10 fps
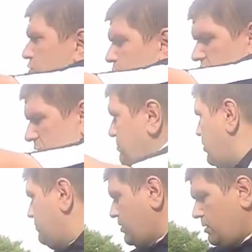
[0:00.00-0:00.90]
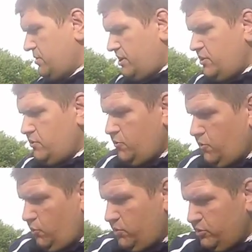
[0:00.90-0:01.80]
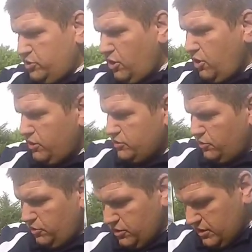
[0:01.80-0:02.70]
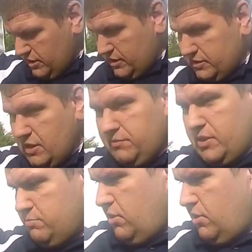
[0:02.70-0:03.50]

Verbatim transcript: which we keep our barbecue, our wheel chocks, our leveling